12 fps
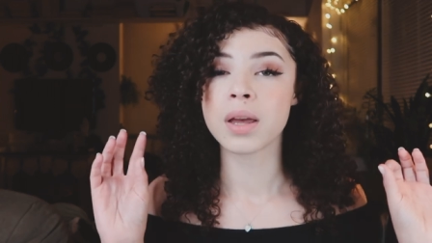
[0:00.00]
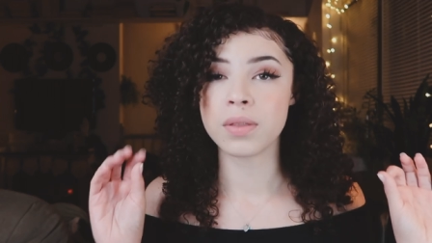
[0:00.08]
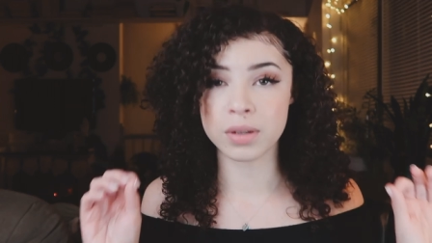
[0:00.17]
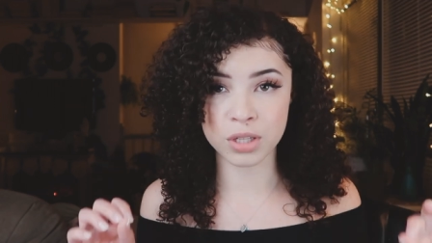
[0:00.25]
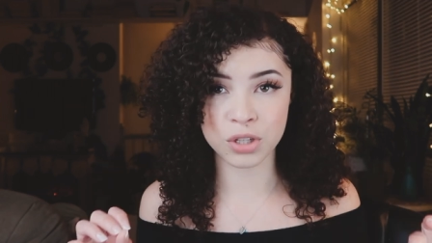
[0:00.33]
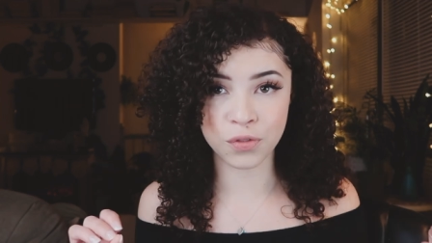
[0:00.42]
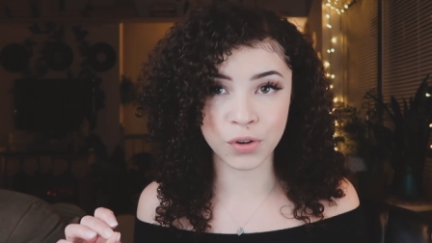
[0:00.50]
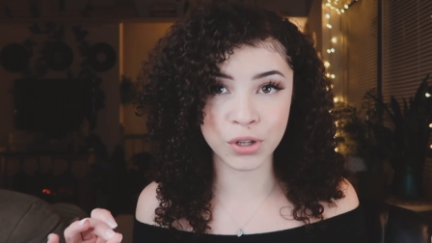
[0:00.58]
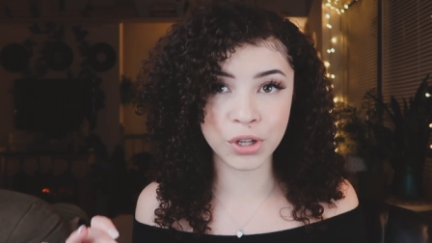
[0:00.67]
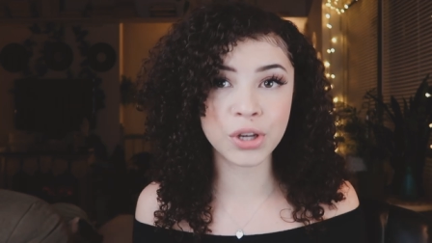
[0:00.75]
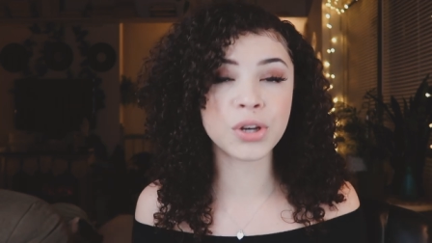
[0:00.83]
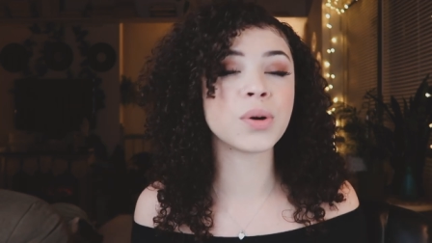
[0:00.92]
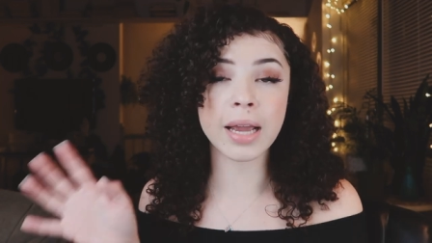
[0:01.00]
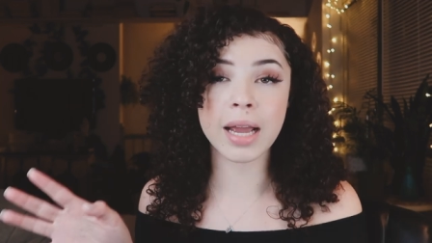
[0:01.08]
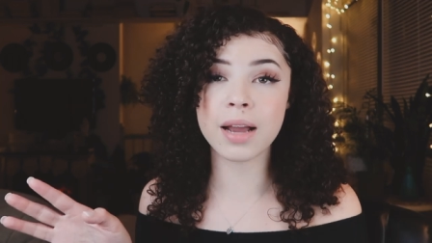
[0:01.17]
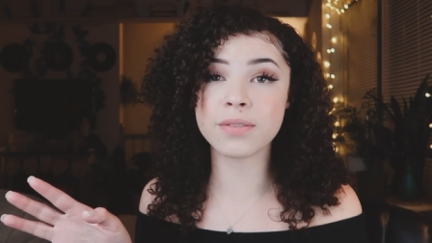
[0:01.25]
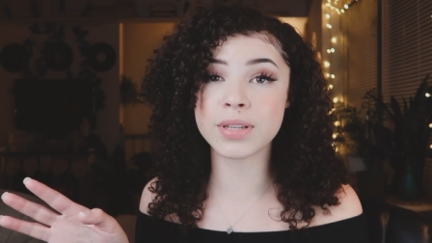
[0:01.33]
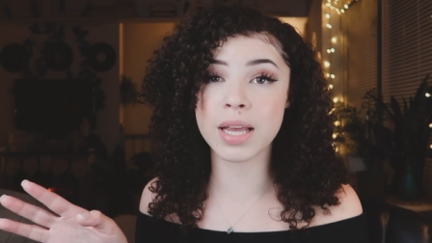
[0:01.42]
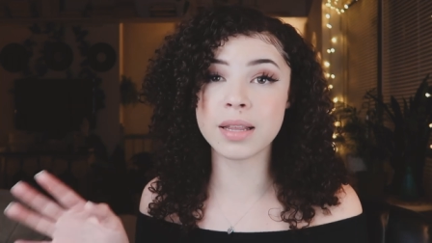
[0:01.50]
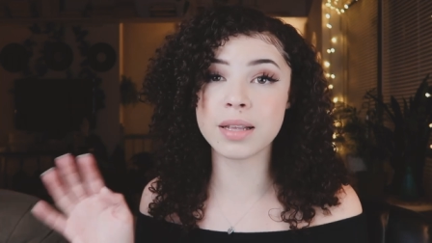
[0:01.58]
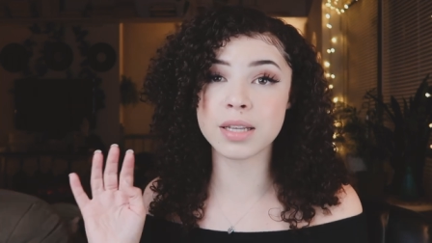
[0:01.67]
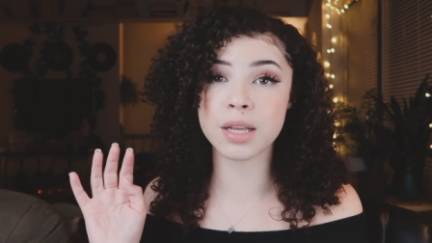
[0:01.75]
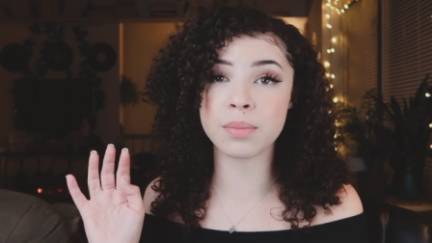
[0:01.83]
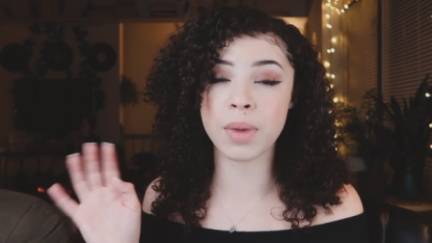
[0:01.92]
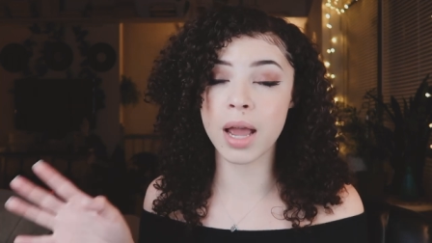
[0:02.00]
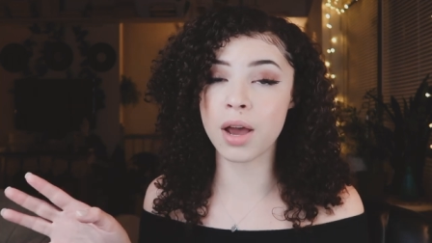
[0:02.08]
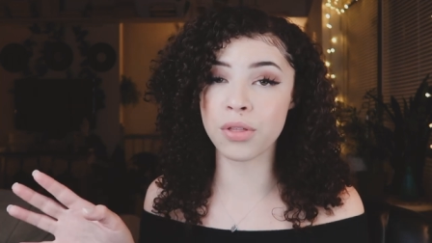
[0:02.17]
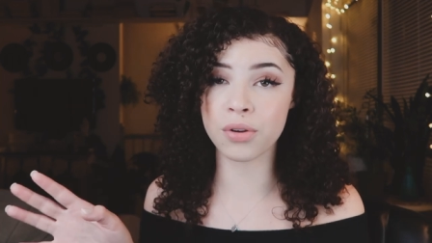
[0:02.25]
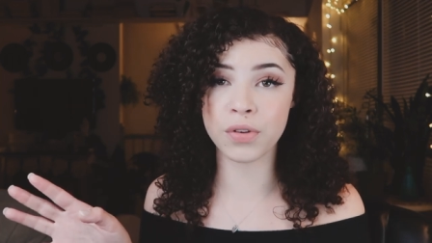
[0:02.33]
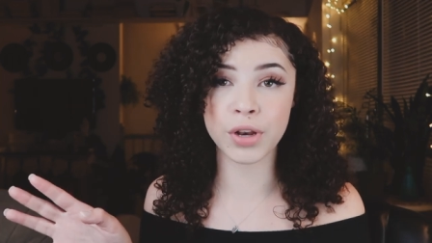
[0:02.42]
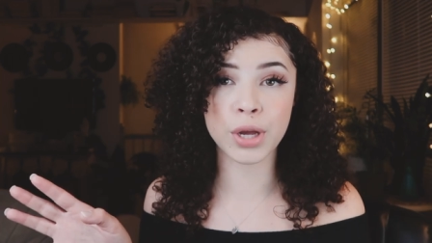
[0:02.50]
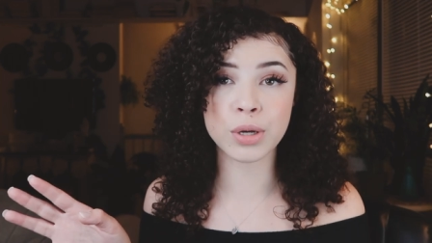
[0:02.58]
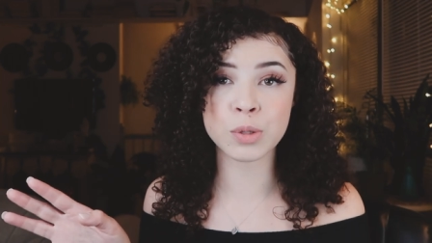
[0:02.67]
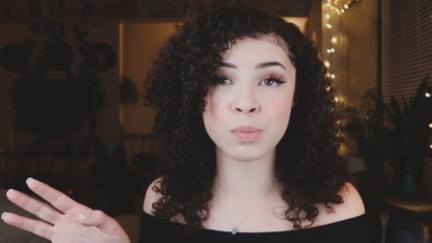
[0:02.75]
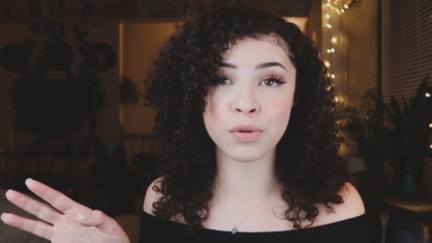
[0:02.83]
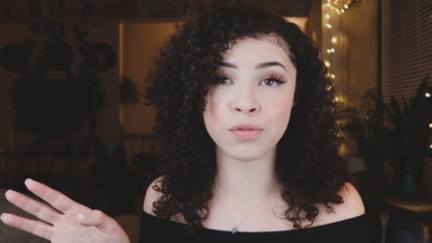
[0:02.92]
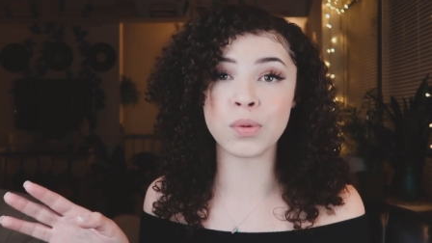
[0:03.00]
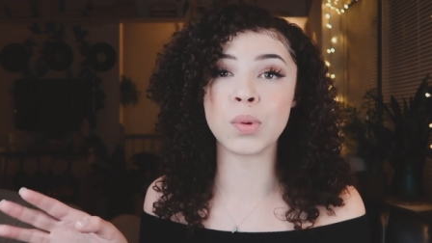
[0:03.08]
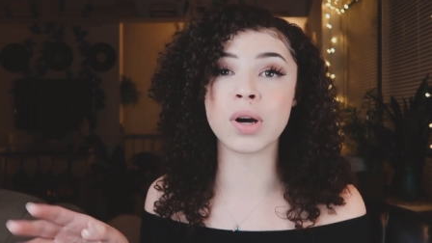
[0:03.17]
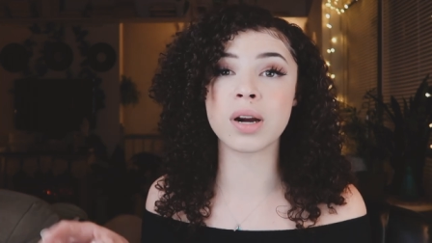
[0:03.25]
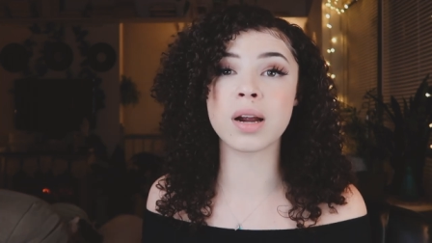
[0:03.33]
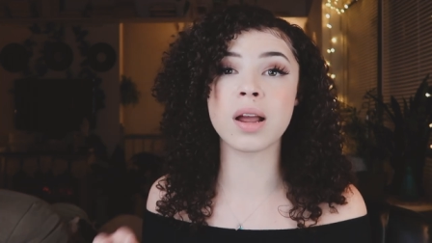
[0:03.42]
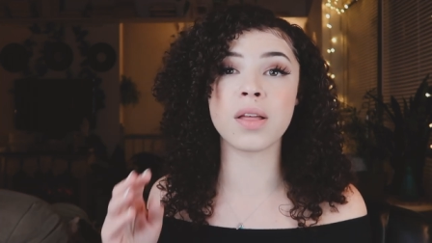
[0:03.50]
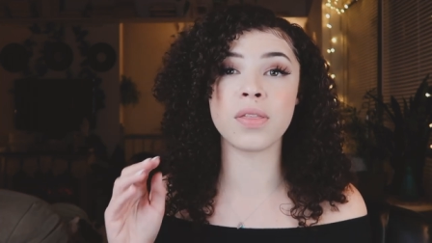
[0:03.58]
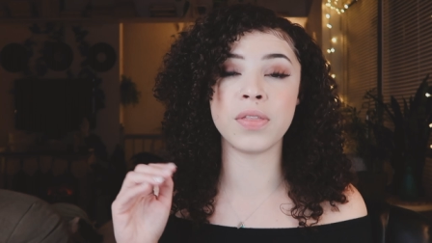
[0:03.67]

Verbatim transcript: this is for you. Like I've said this in my other videos before,